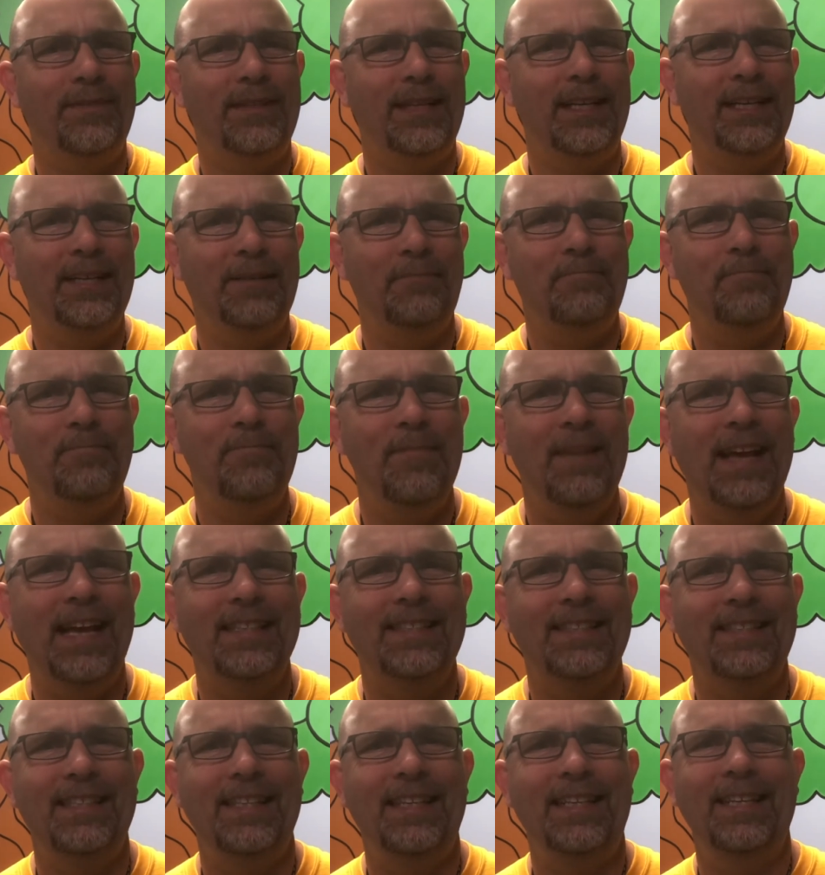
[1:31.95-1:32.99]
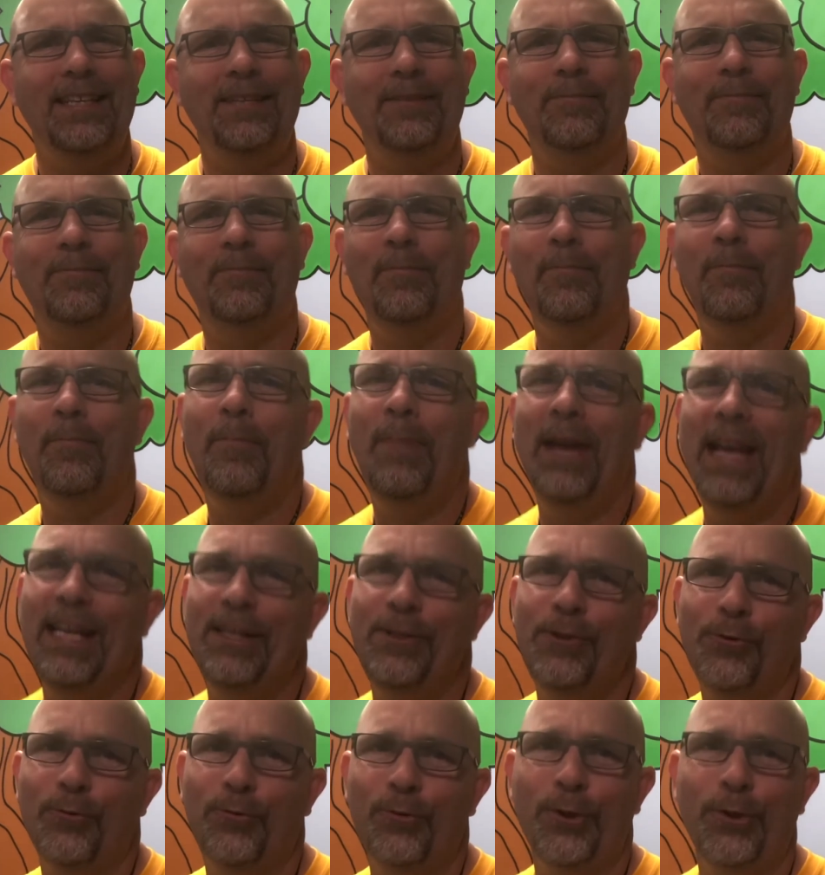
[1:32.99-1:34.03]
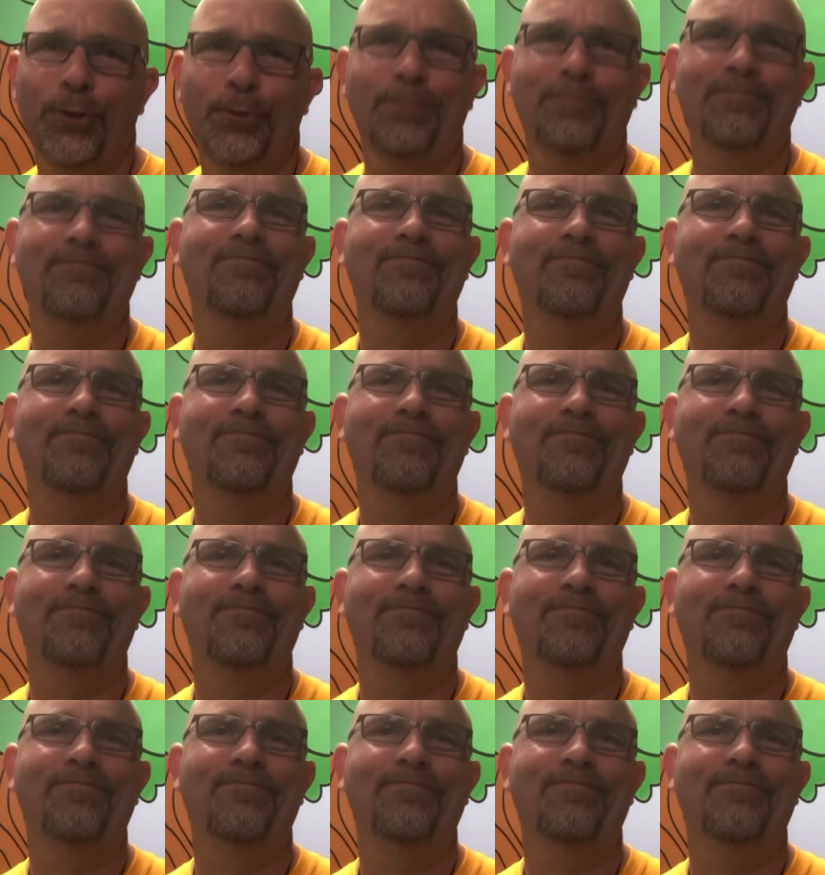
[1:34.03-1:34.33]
a messy bedroom?